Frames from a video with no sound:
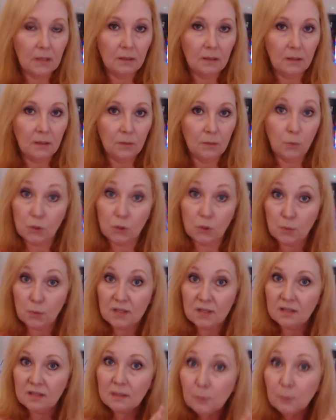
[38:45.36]
which was
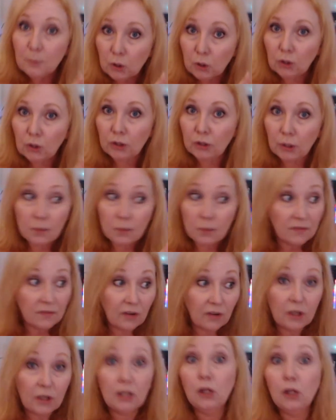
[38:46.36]
similar, you know, it's
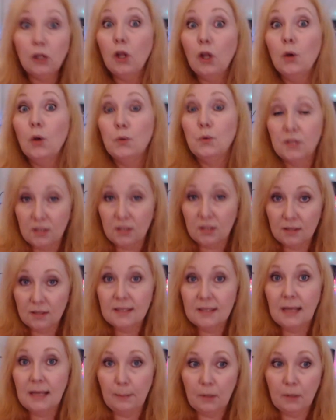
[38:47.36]
very close to the
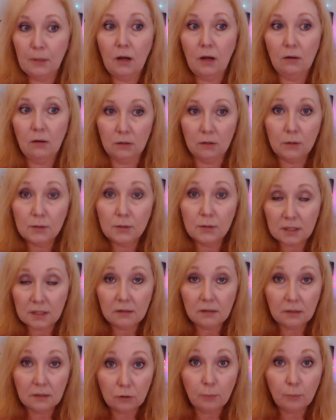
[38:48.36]
same color. It's a
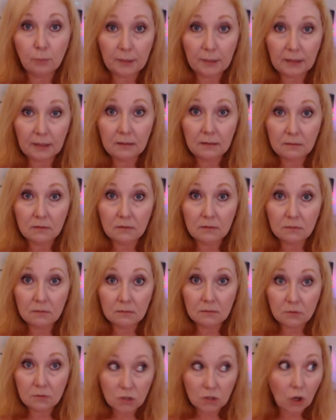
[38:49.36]
little bit
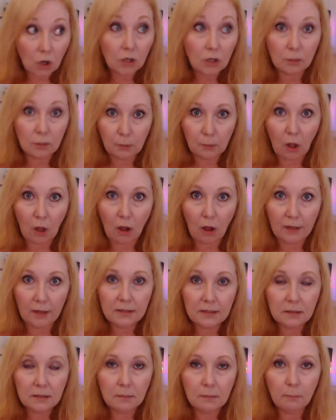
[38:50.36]
darker
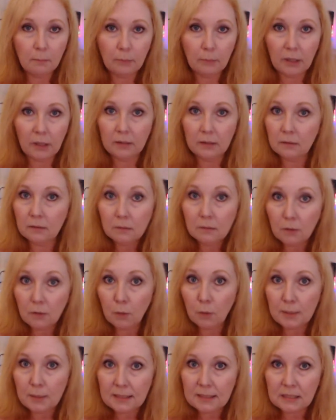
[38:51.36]
blonde, but no
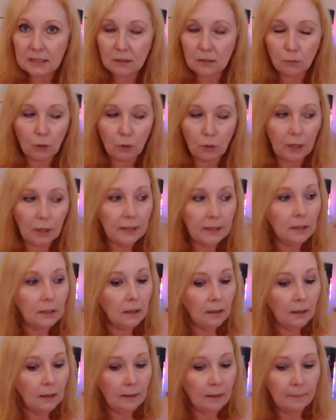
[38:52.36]
big deal, right?
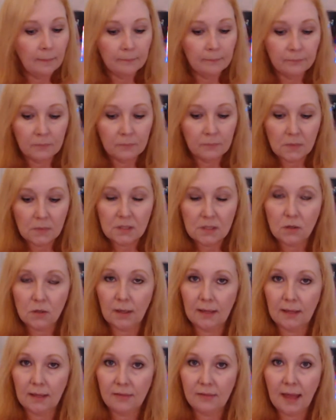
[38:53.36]
So I
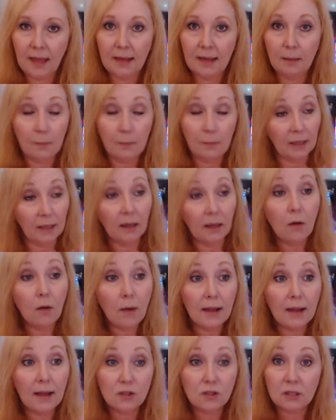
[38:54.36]
get that, and I'm like, oh,
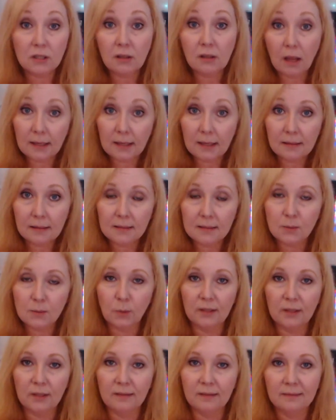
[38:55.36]
I actually like this
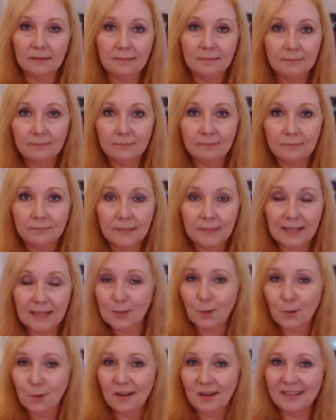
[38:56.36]
one.
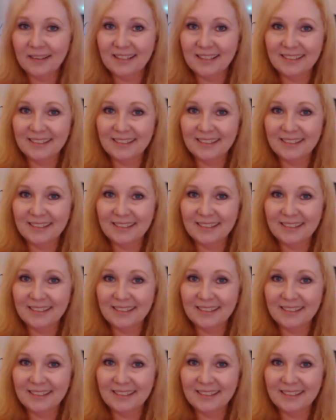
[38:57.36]
Guess what?